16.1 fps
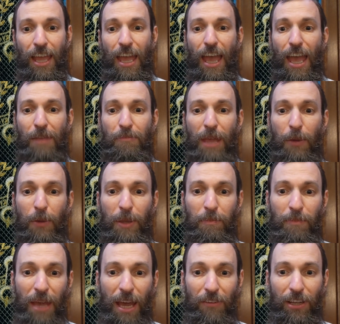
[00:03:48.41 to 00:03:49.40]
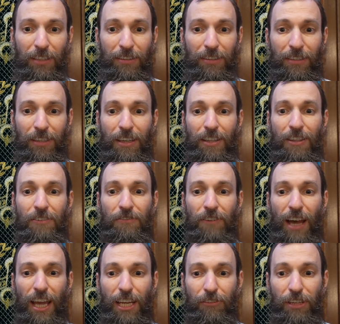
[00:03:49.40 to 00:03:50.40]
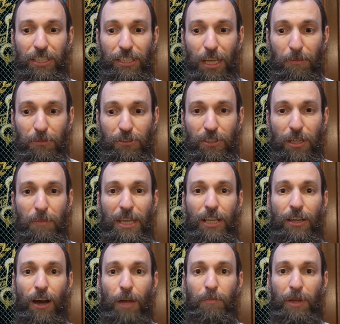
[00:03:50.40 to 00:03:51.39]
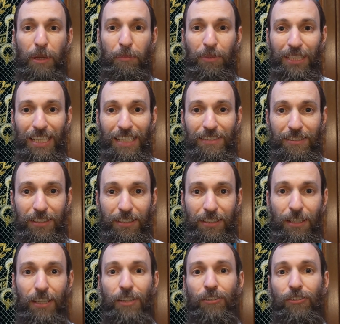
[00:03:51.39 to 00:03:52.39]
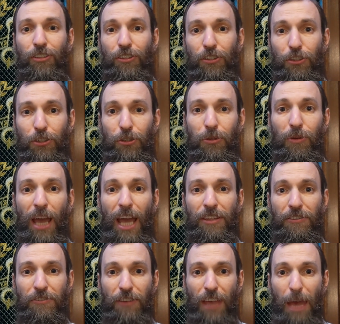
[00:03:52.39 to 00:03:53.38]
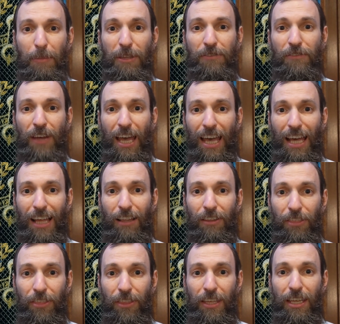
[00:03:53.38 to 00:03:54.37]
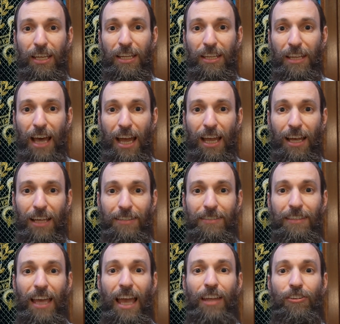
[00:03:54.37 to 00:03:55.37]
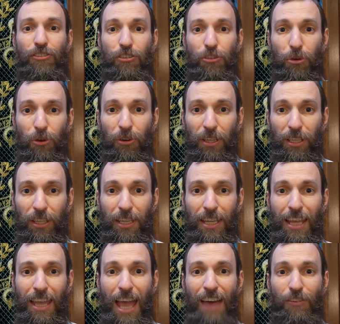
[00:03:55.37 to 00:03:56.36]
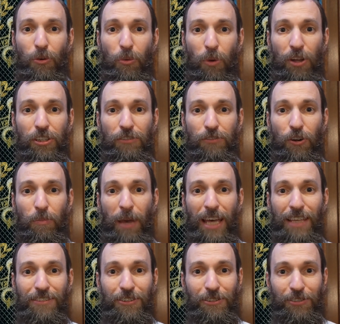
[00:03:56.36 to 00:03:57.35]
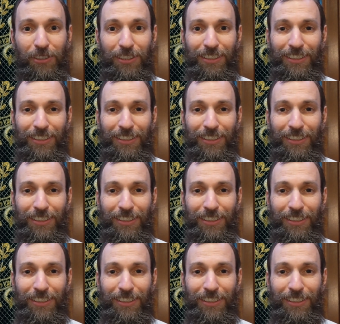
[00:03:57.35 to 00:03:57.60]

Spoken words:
and may we merit the final redemption, and may God bring blessing to you and your family for health, nachas, and joy. Have a wonderful Passover.